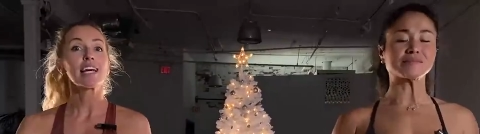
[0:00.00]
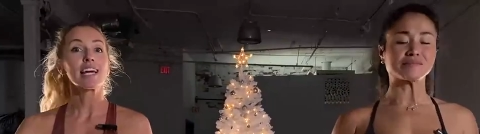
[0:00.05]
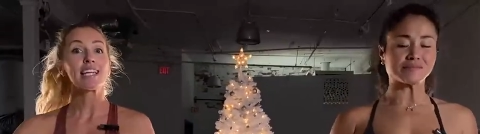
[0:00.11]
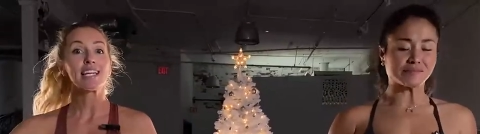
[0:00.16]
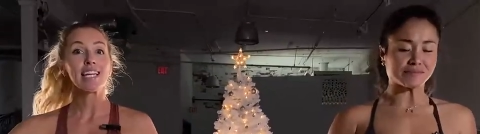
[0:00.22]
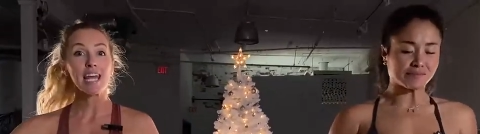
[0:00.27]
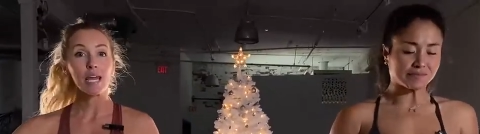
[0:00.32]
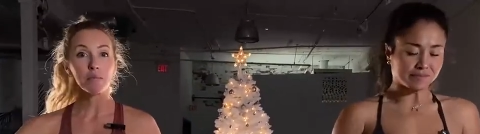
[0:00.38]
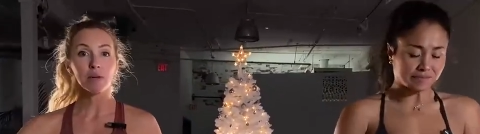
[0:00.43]

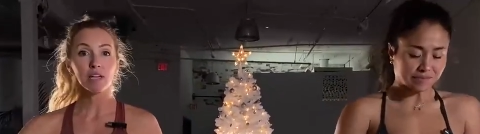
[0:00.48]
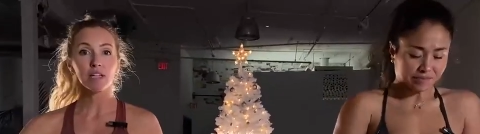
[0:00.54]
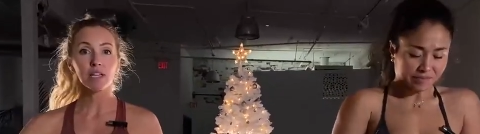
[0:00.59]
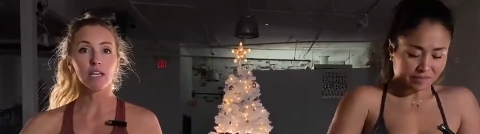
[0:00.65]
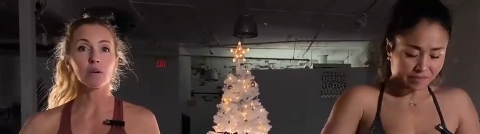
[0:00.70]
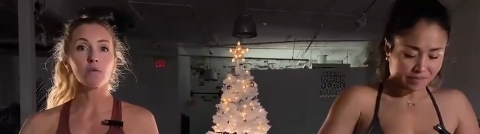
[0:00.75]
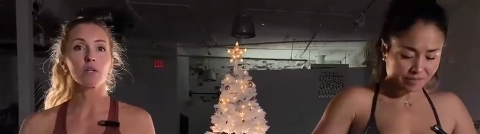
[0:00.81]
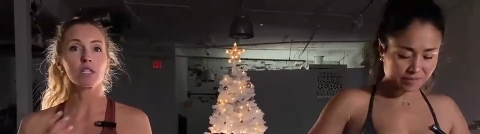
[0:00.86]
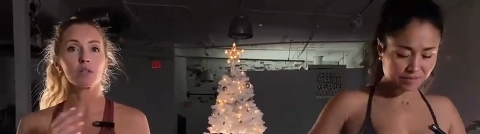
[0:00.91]

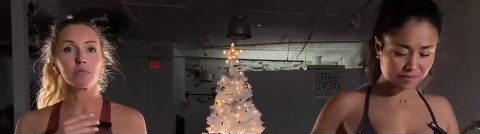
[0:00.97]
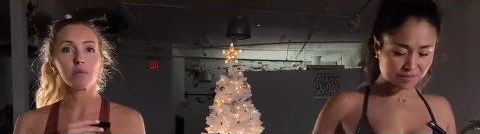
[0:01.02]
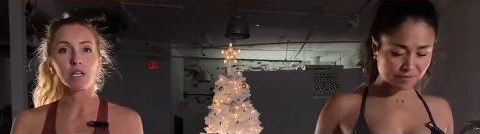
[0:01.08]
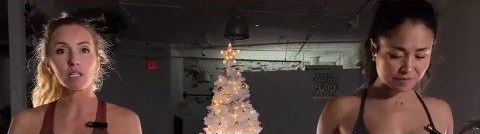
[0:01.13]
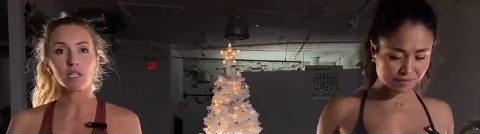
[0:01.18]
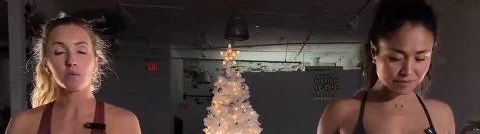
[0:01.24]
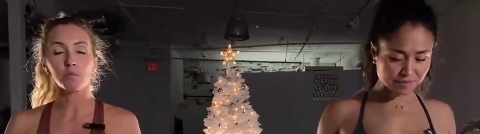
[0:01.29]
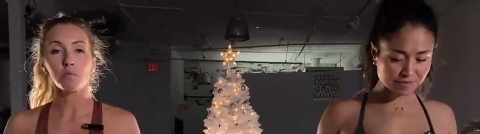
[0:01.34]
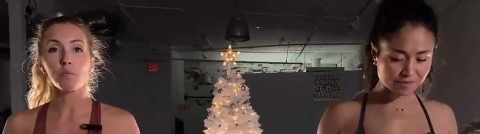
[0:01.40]
Speaker 1: dynamically, which
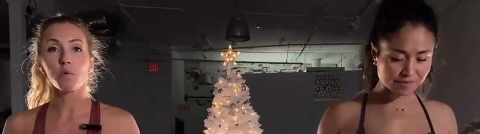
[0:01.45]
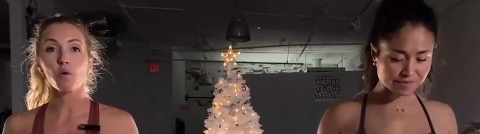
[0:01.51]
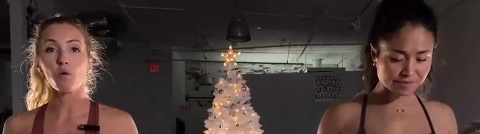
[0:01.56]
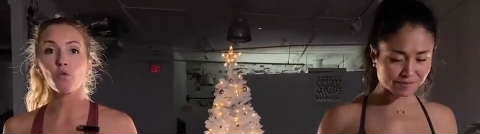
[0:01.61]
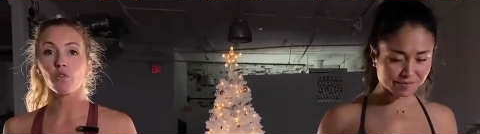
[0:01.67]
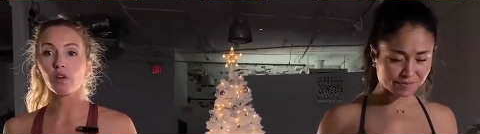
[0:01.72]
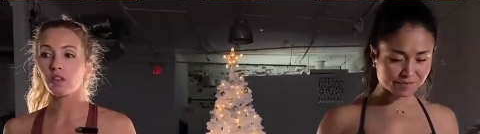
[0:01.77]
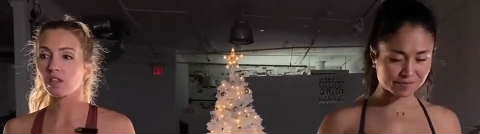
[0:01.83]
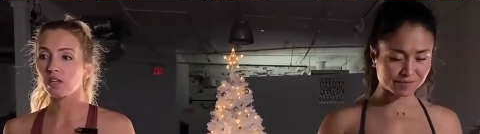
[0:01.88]
means
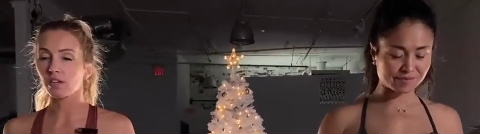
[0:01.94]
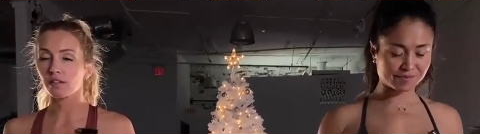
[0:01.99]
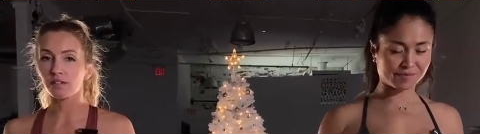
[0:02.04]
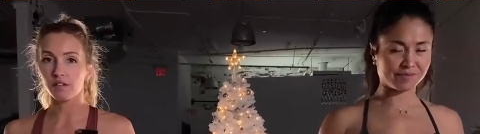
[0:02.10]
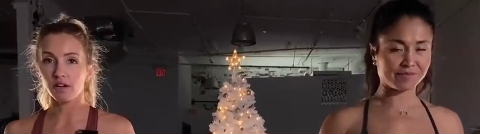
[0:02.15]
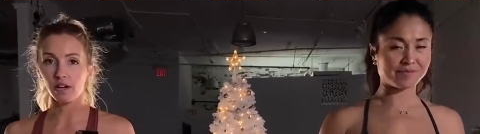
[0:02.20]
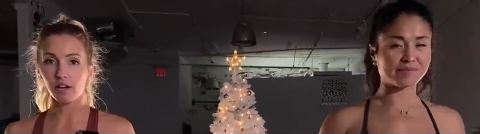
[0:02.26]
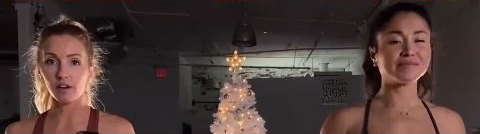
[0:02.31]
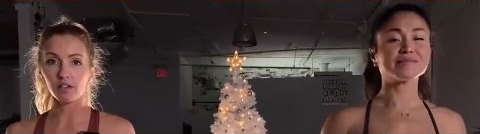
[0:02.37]
moving the
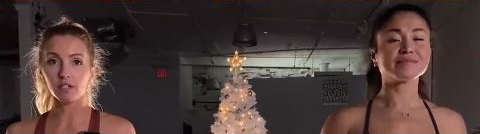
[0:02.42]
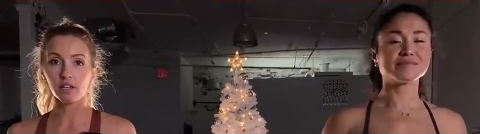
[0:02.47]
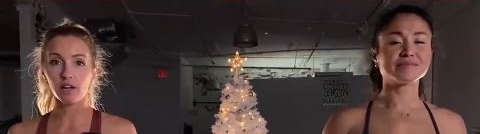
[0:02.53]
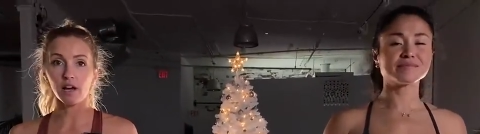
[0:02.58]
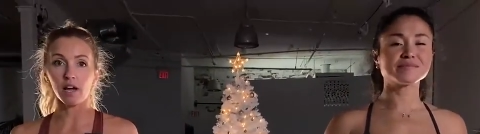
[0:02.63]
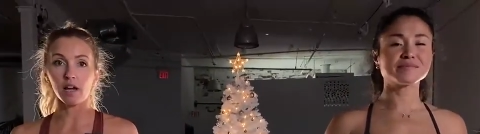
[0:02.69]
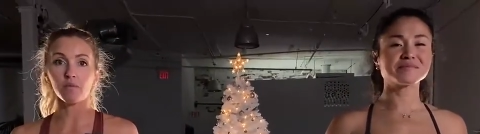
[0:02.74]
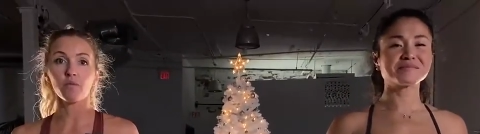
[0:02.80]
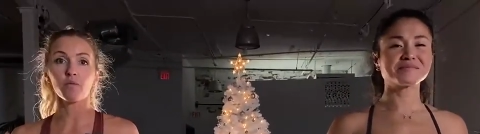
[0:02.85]
entire
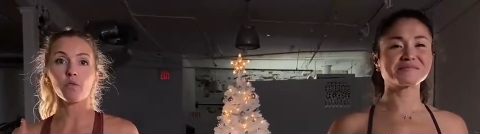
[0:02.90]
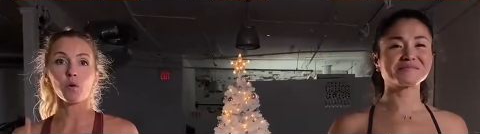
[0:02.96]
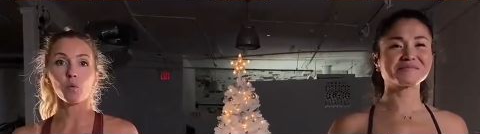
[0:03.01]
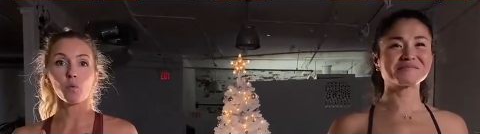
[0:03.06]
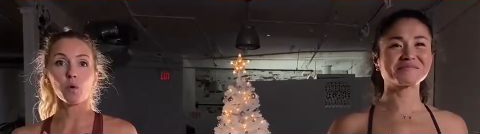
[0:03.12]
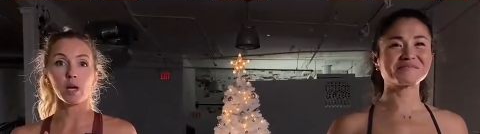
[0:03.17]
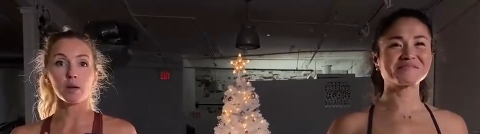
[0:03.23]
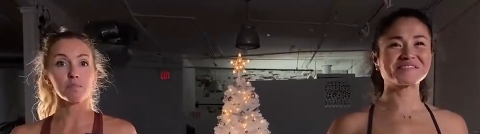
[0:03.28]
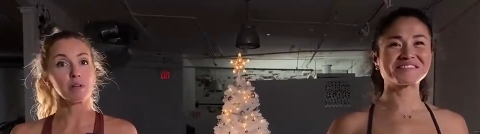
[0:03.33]
time
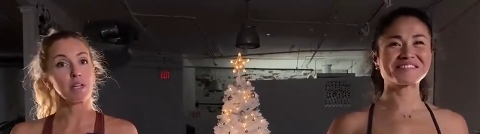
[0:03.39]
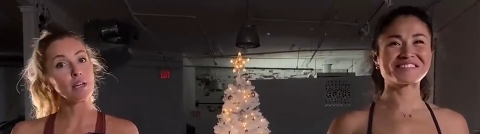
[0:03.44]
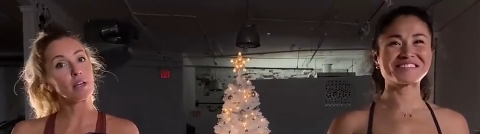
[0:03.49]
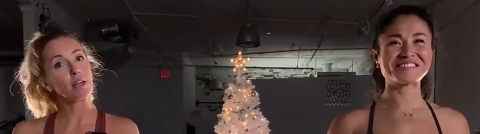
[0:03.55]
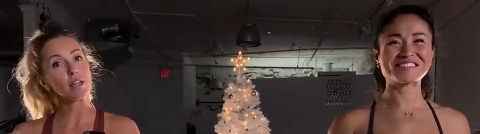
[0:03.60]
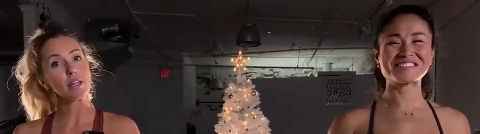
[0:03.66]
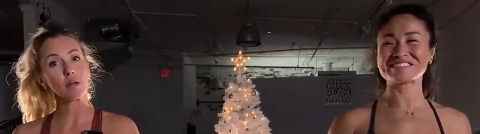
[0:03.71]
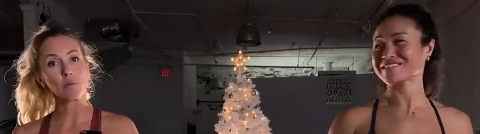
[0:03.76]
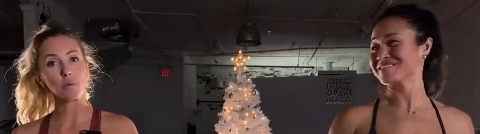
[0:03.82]
for one
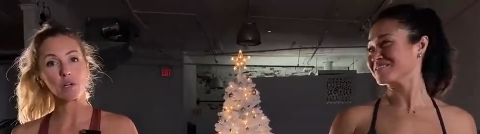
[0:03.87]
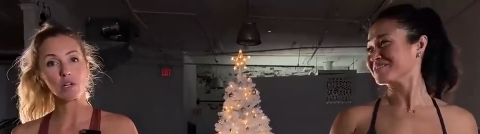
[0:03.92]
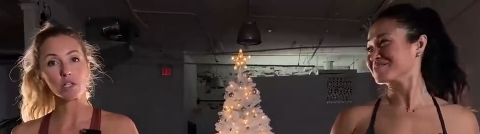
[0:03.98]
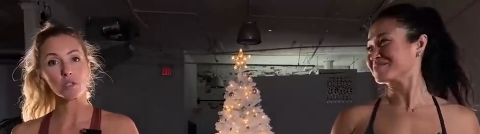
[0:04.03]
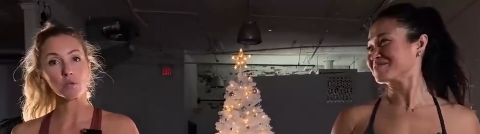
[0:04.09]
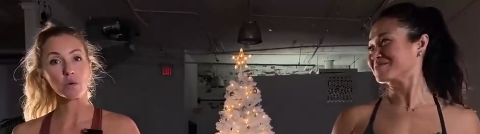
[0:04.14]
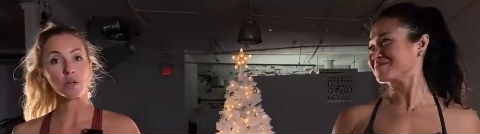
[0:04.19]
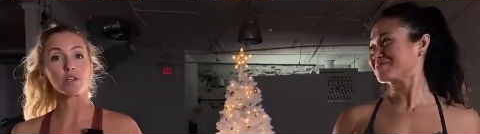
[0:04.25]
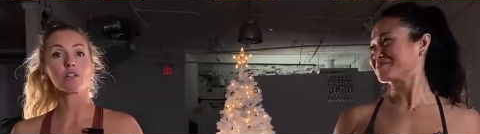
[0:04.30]
minute, and then we're
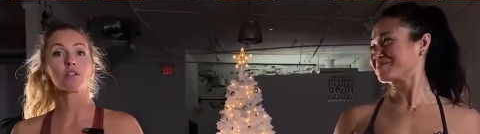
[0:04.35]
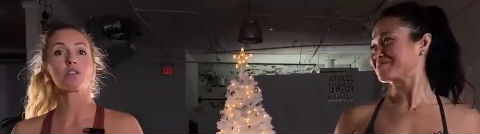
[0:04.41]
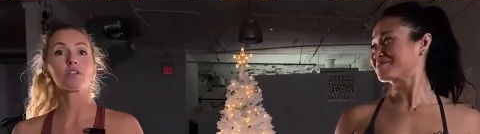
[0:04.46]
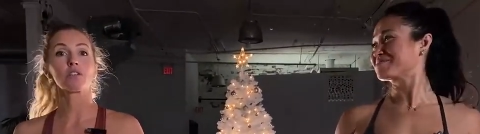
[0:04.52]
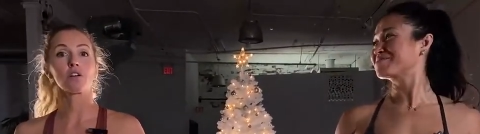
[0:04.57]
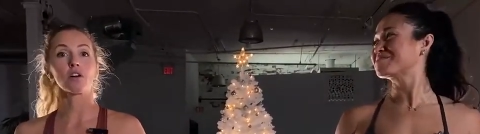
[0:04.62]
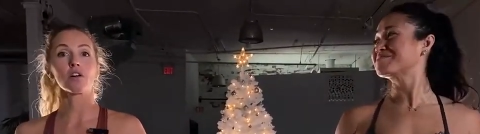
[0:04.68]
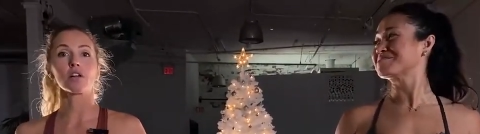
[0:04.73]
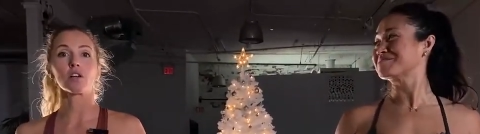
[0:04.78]
gonna switch,
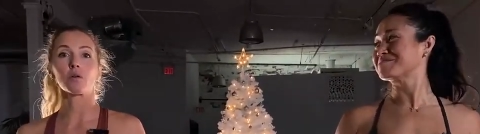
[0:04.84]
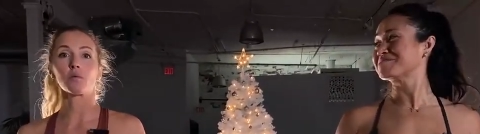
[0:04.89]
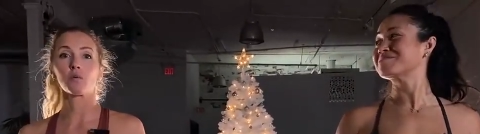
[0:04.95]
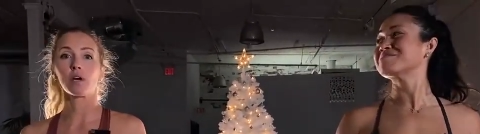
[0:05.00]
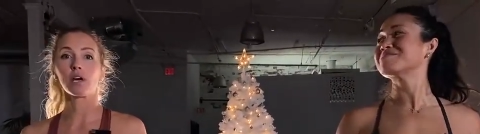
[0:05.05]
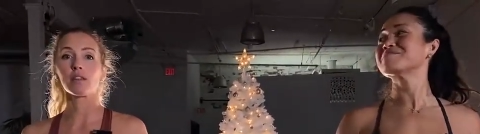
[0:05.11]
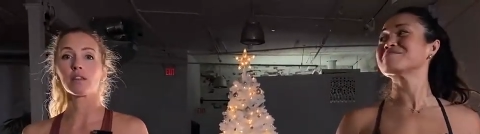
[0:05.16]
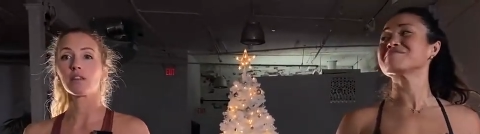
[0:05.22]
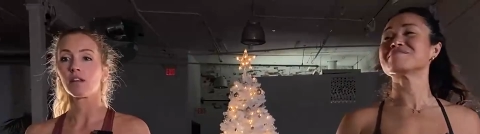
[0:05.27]
starting
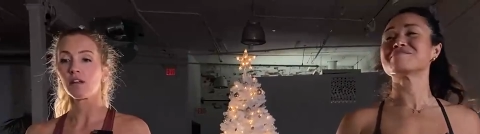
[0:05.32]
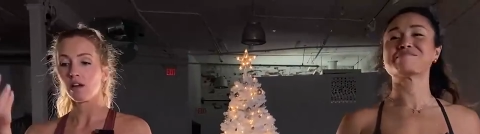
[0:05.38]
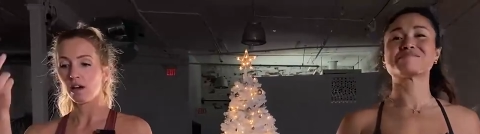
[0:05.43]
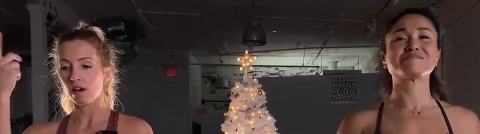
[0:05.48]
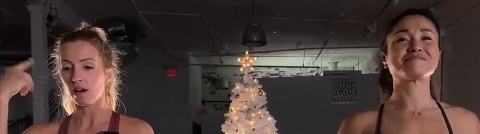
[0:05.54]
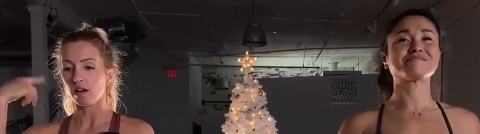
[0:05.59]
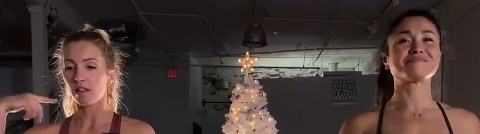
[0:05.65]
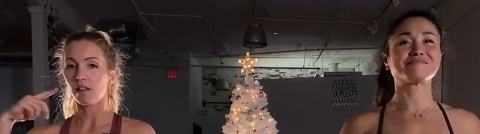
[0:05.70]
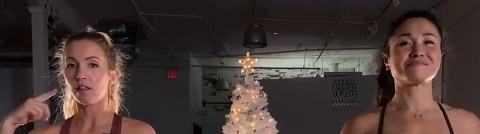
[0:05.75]
with
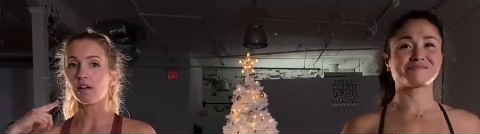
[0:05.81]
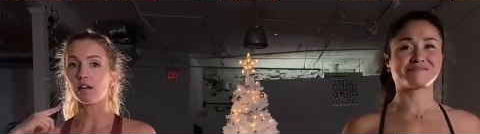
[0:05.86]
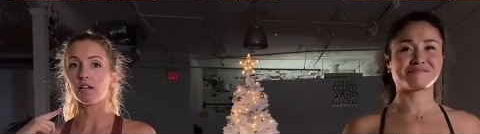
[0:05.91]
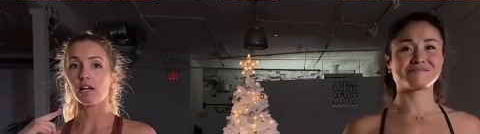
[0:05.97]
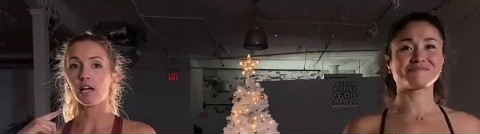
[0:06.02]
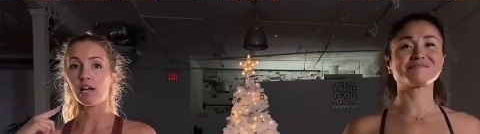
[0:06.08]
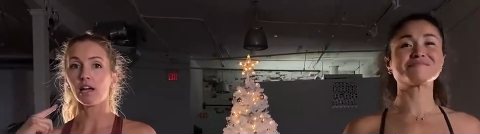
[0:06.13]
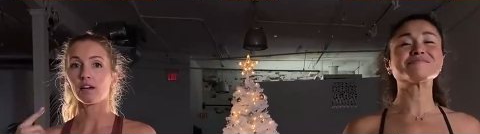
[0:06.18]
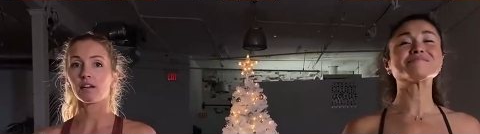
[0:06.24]
the
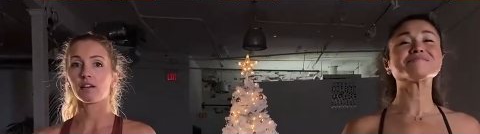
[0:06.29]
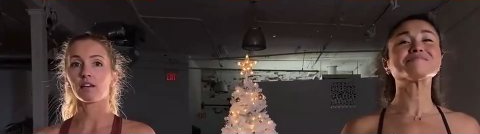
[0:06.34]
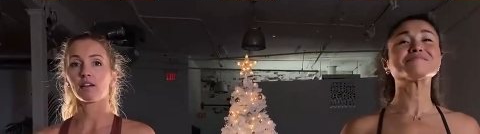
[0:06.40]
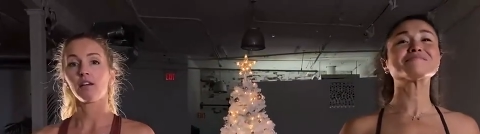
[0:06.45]
neck.